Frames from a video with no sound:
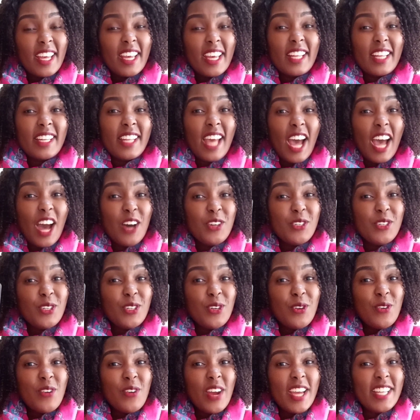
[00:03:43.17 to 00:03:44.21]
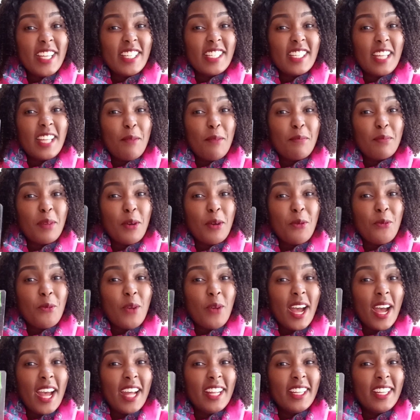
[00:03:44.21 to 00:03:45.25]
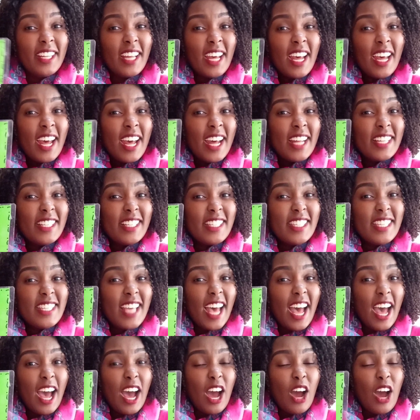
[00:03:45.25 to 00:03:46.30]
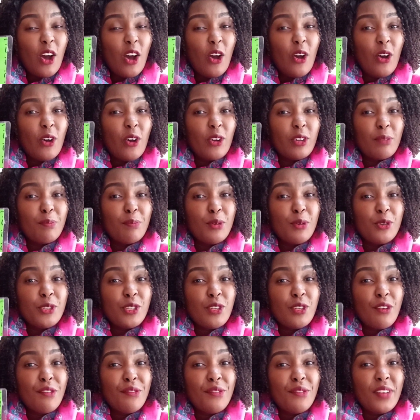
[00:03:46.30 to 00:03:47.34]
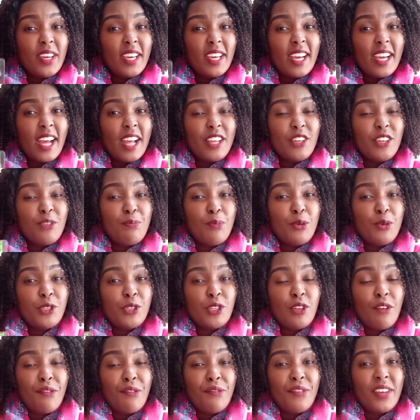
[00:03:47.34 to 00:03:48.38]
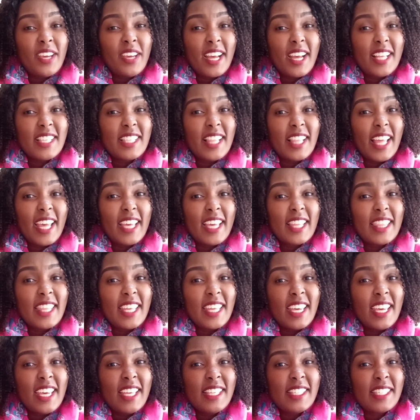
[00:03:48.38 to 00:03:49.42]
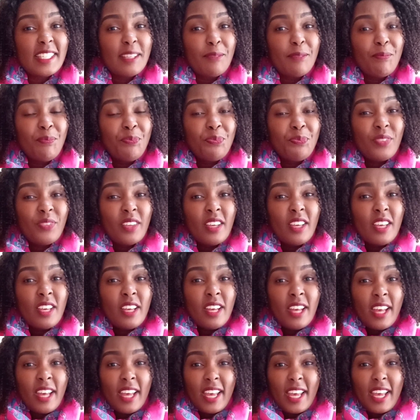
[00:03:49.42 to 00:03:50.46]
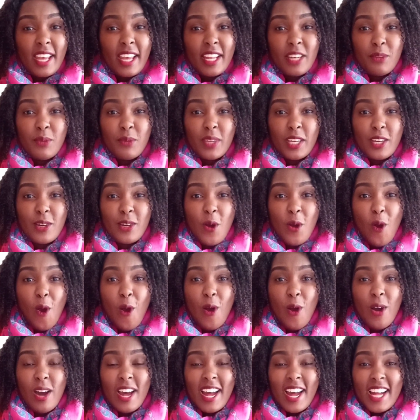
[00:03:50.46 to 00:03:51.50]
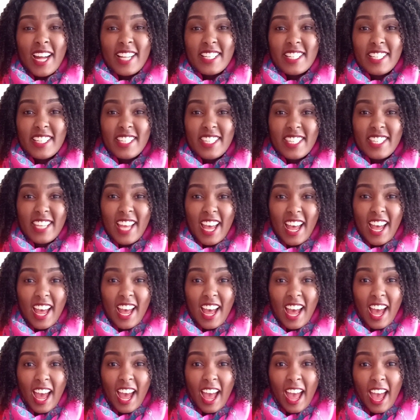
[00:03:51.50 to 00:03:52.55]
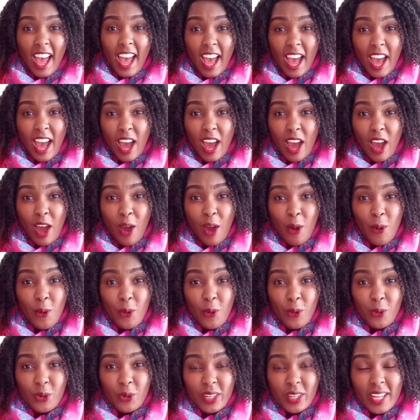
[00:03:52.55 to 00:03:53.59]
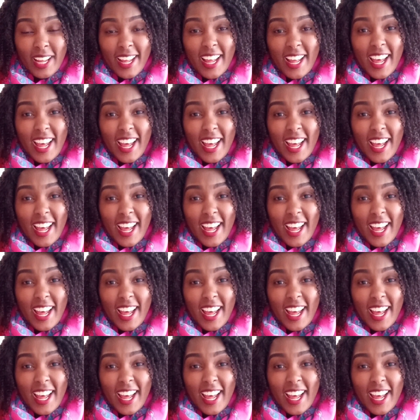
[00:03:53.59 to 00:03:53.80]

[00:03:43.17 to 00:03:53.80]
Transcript: And how do you write number one? Down. Put your finger, you put your fingers like this. And we go down.